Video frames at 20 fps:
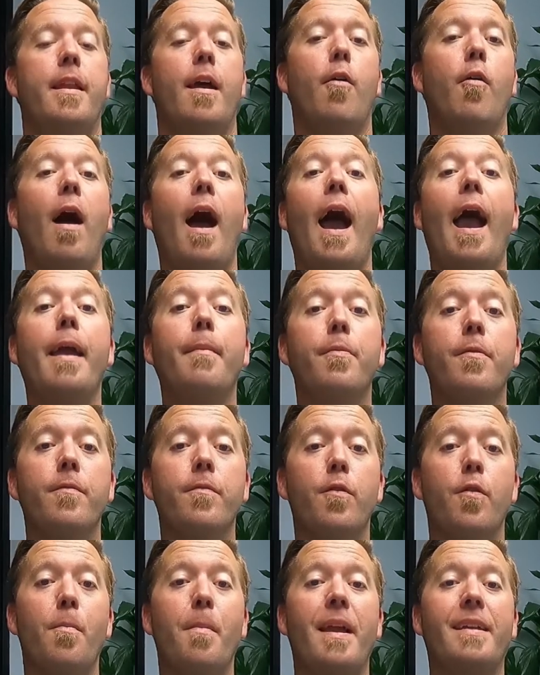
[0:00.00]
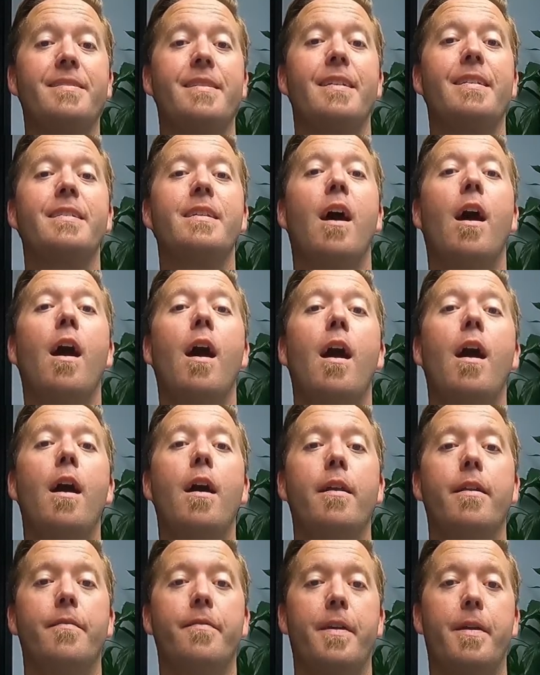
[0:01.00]
Now, Hypervolt makes a
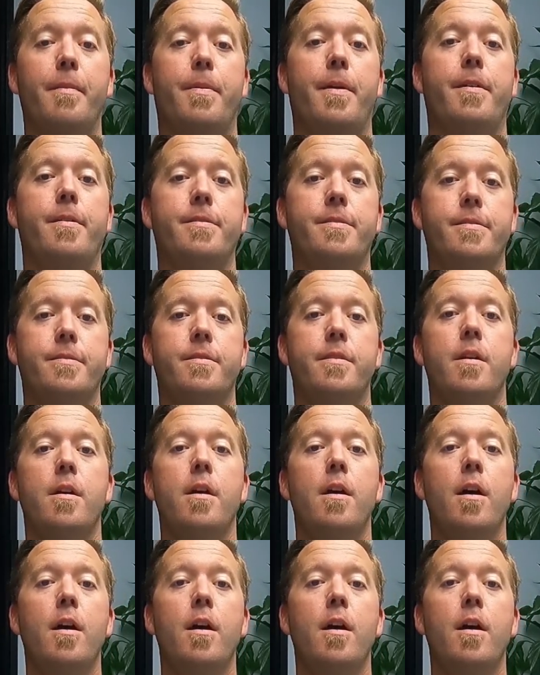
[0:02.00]
ton of comparisons